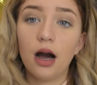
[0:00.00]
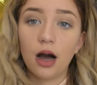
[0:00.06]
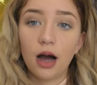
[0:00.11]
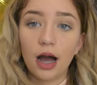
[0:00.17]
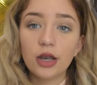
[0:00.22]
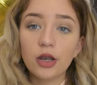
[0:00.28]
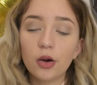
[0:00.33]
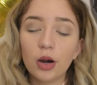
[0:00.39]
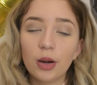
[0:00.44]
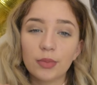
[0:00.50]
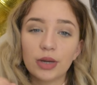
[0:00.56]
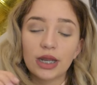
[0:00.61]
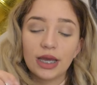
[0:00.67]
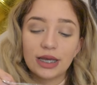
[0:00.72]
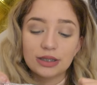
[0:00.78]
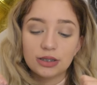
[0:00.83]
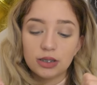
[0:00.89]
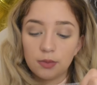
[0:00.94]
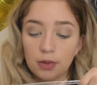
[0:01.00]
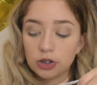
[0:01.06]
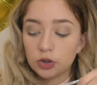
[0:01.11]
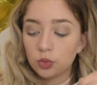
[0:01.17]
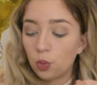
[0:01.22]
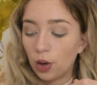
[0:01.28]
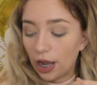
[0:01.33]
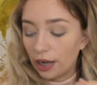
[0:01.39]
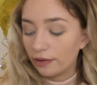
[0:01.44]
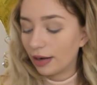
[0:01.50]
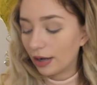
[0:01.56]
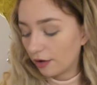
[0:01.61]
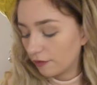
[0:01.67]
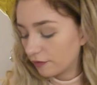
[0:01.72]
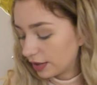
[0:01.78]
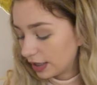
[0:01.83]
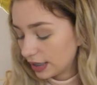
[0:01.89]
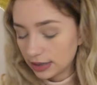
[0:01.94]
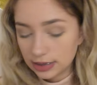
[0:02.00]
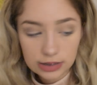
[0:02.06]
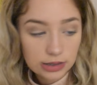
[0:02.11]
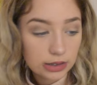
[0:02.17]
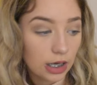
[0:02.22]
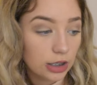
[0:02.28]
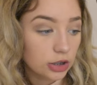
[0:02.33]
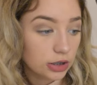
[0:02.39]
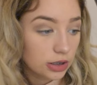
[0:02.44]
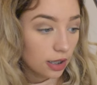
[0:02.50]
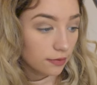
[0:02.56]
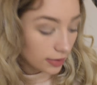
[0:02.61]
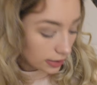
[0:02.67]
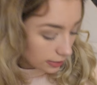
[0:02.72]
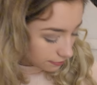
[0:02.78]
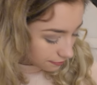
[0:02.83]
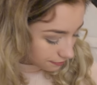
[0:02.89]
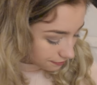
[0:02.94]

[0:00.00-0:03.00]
I know I'm going to get so much wear out of this. I just love it.